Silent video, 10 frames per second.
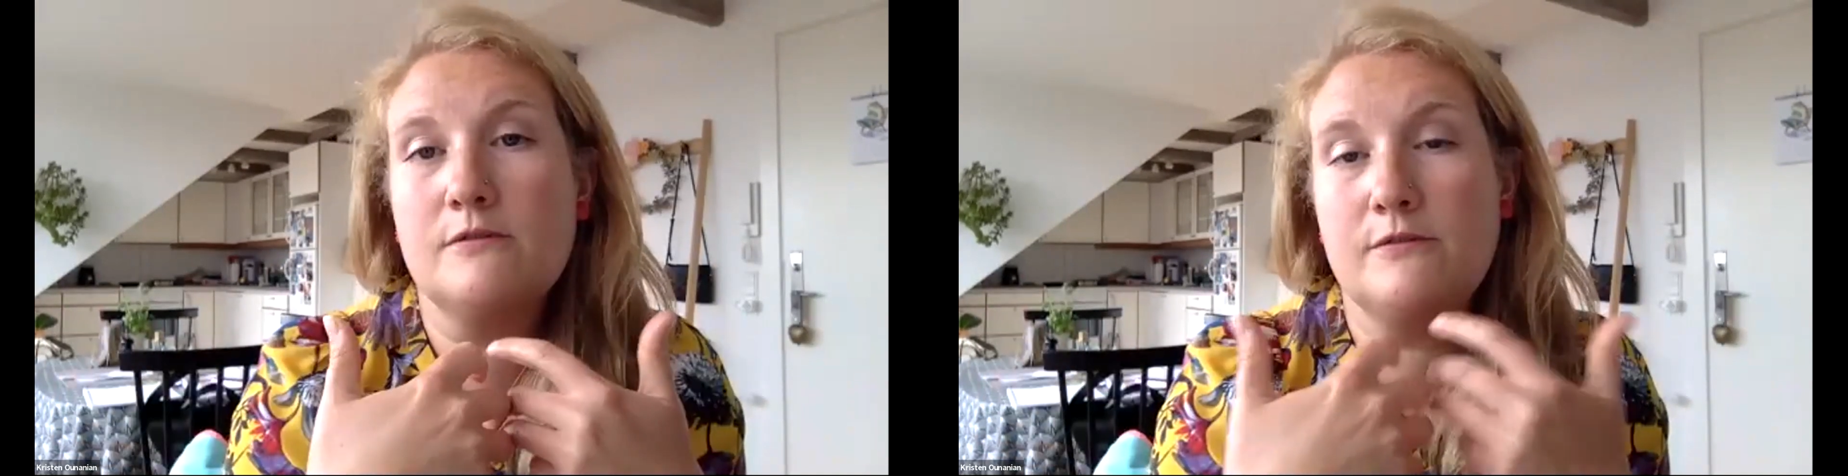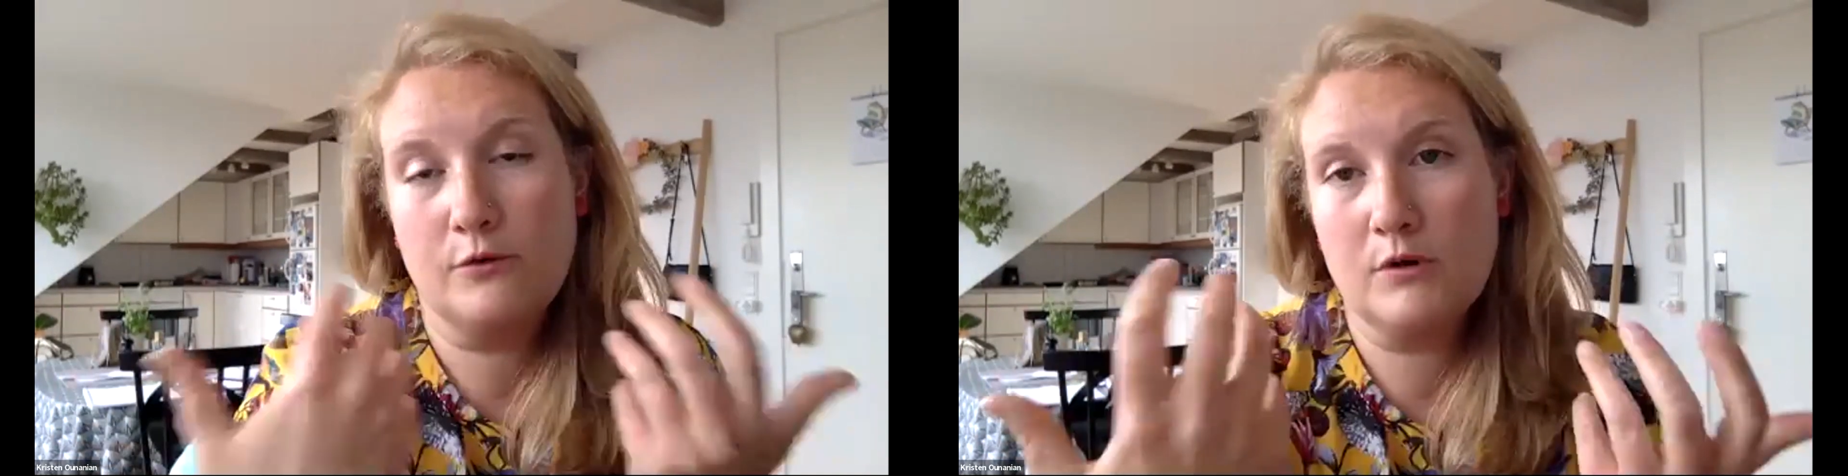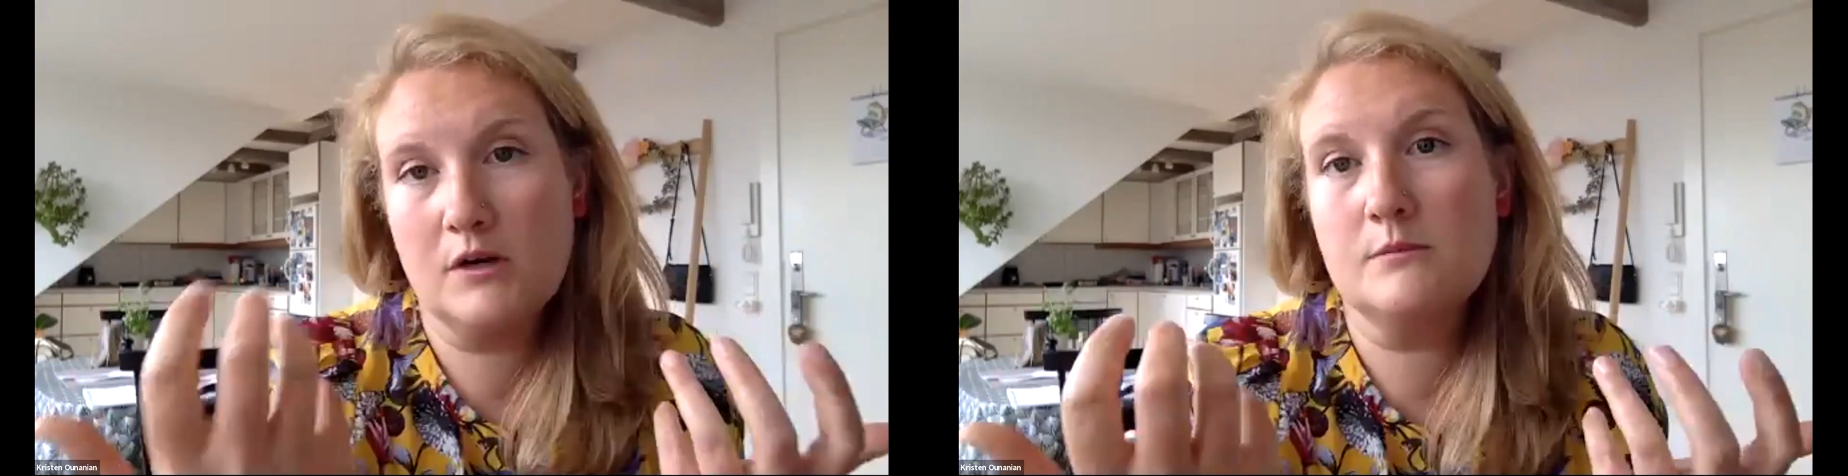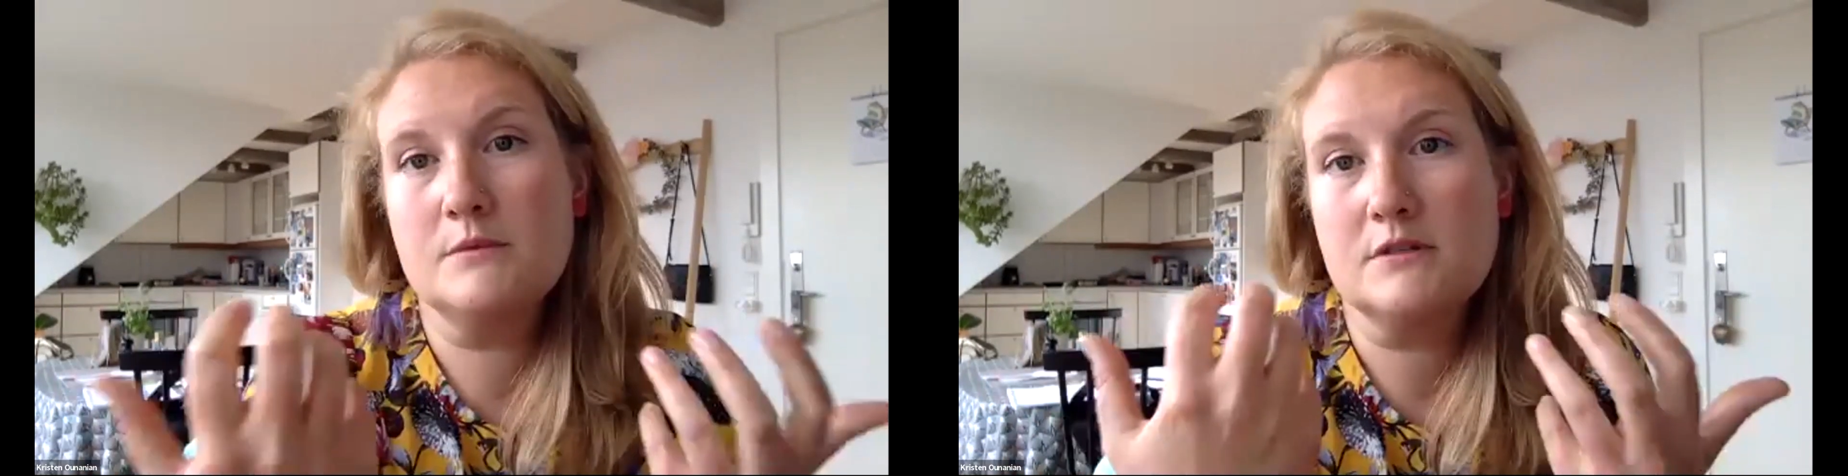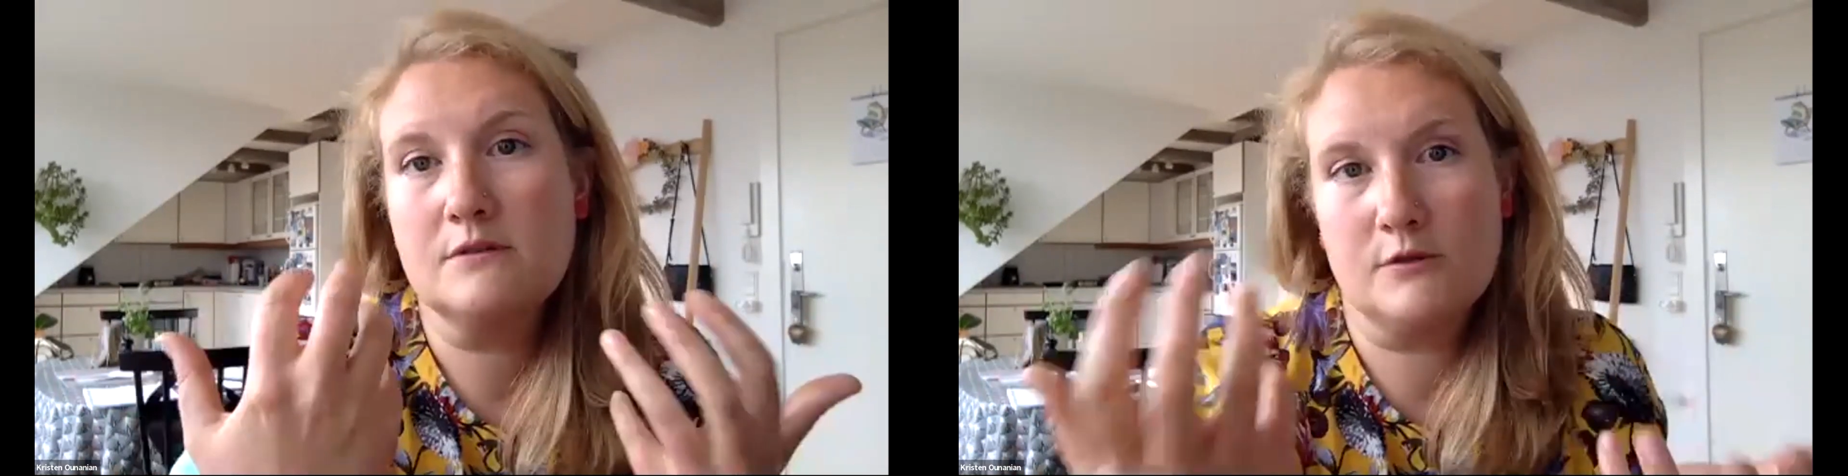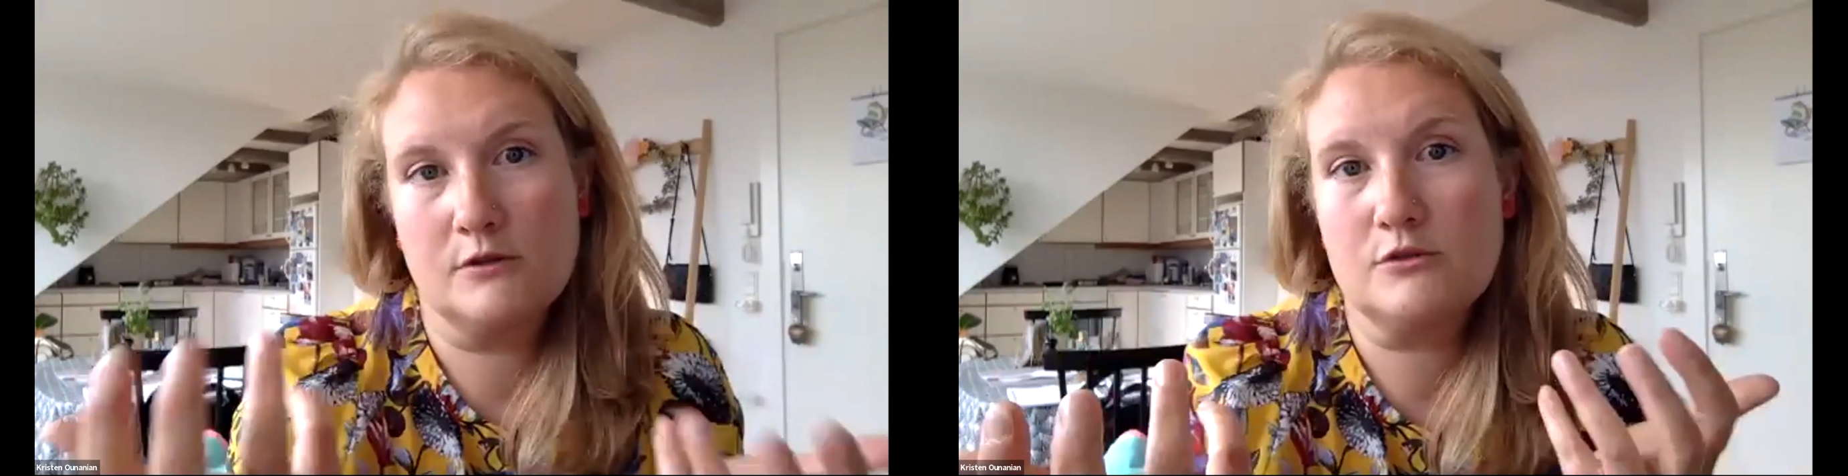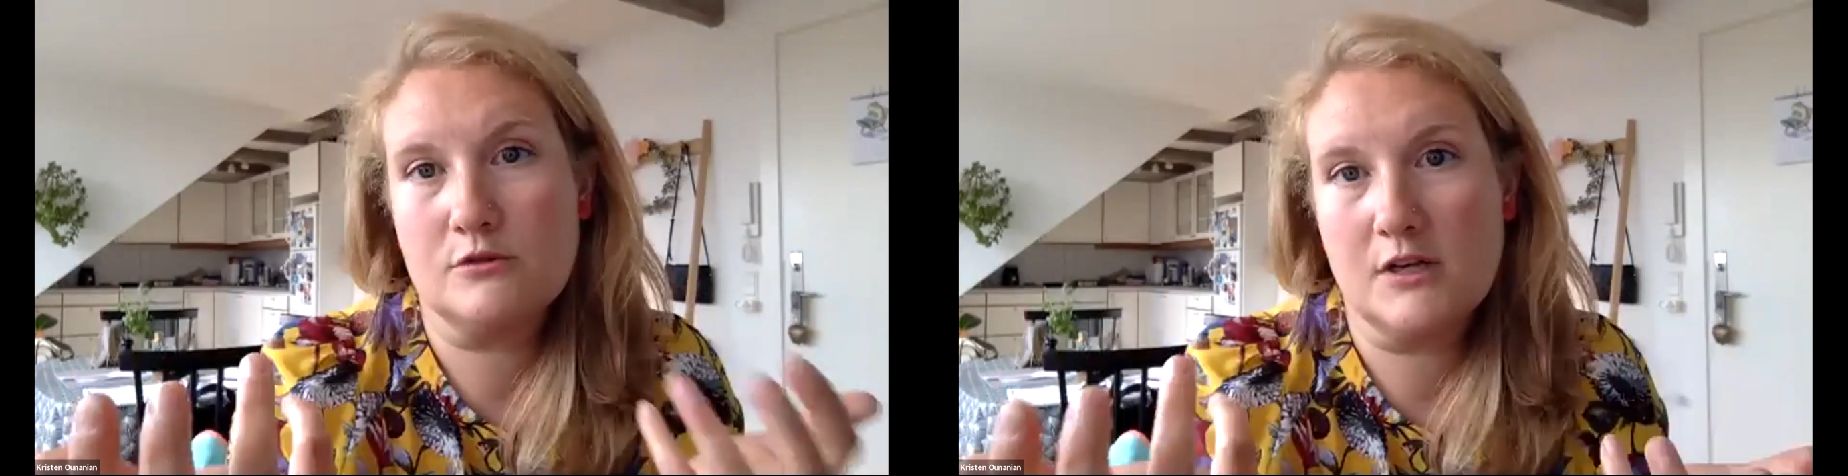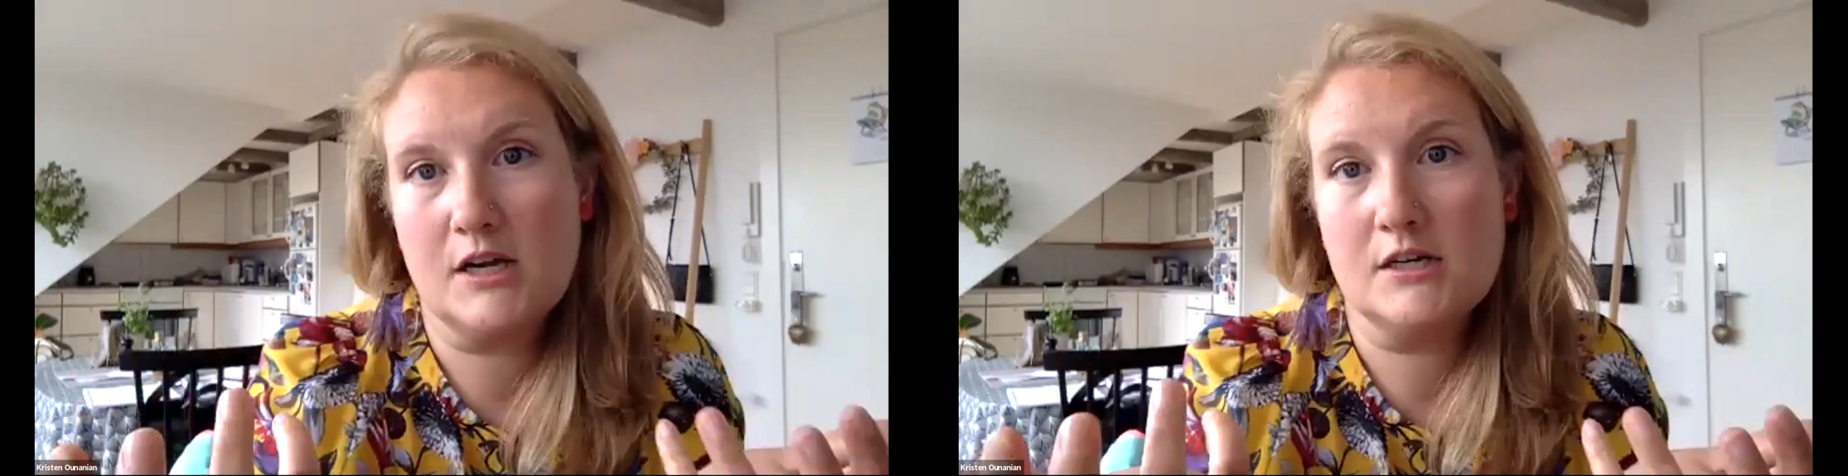forms of cultural
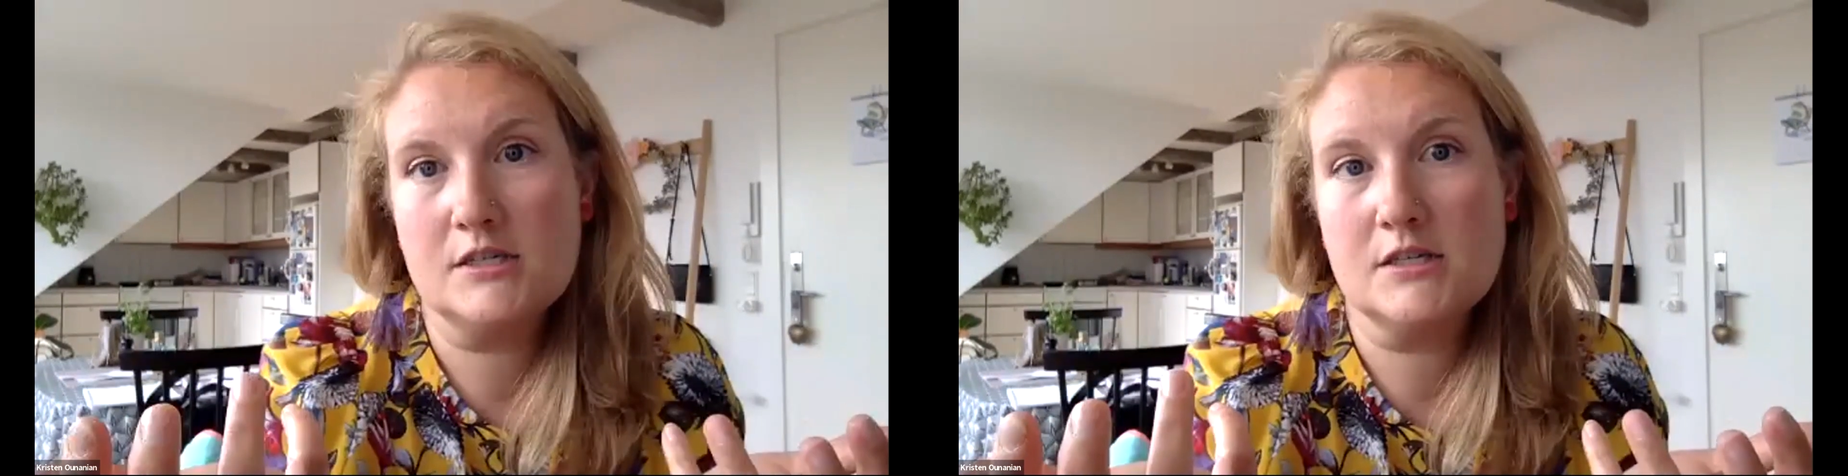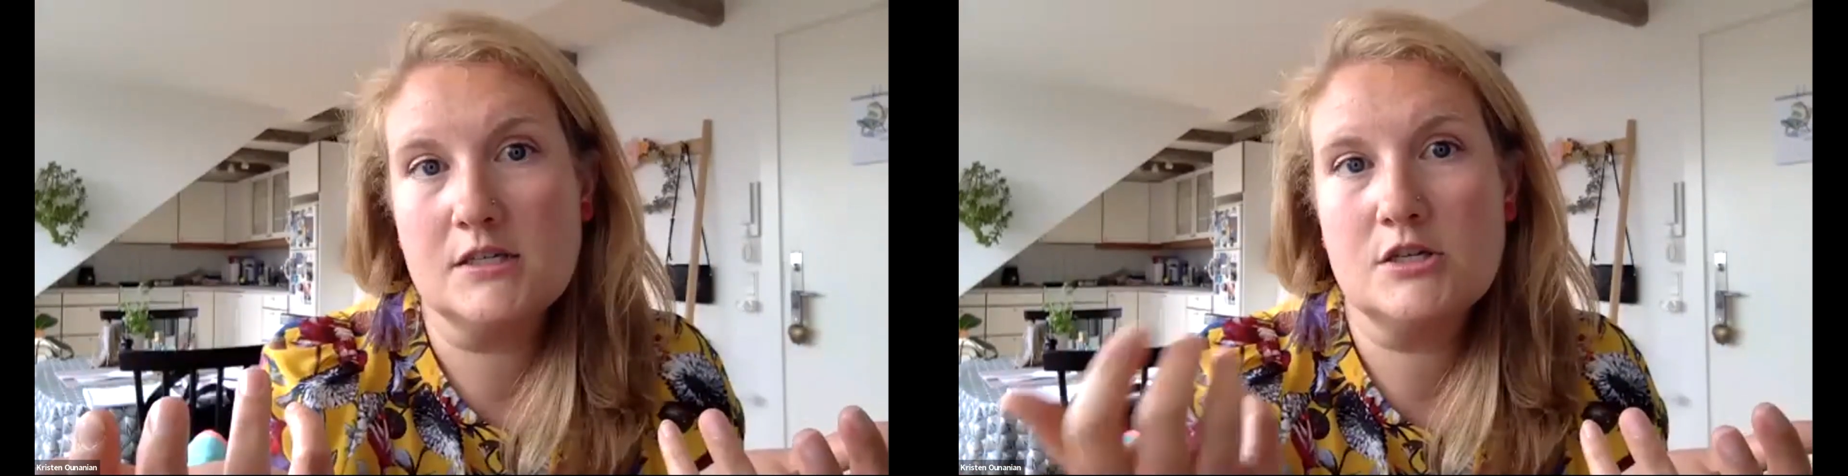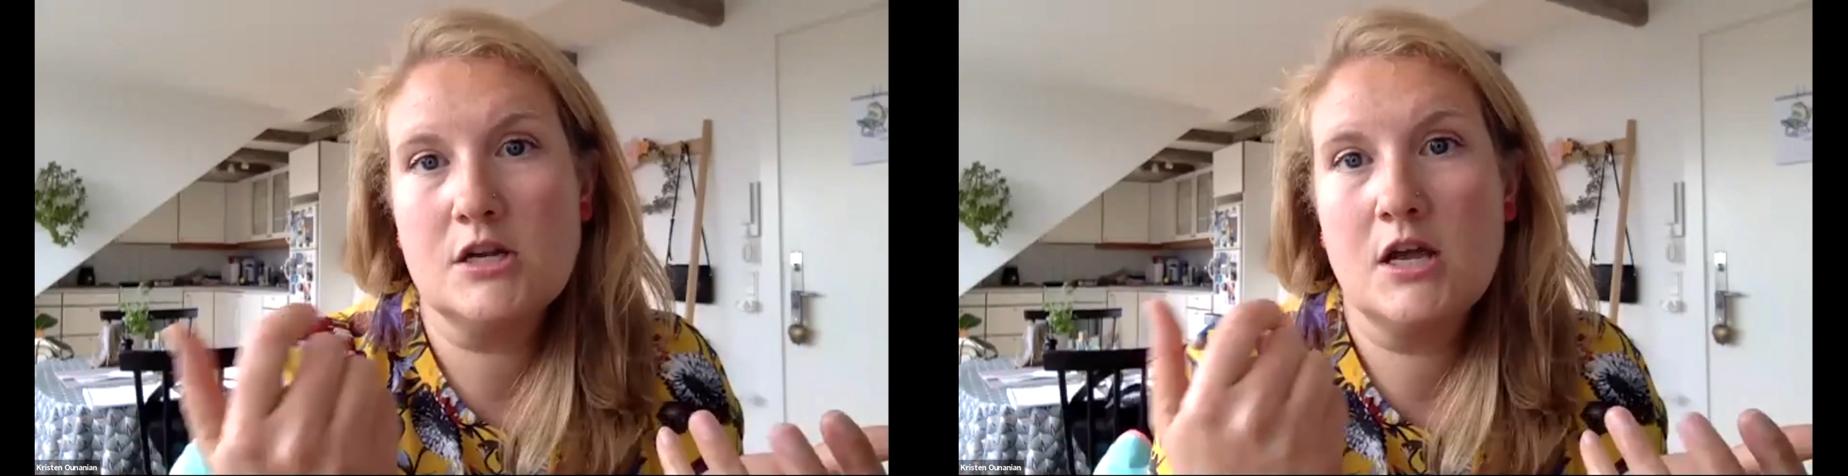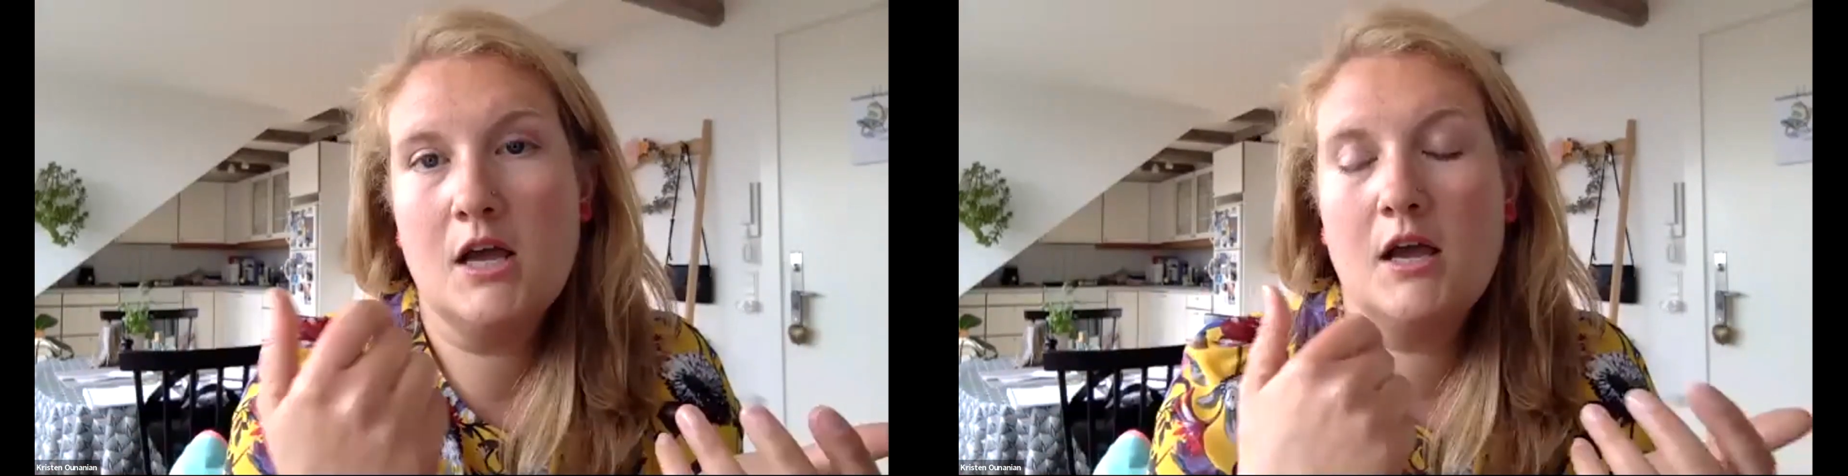heritage.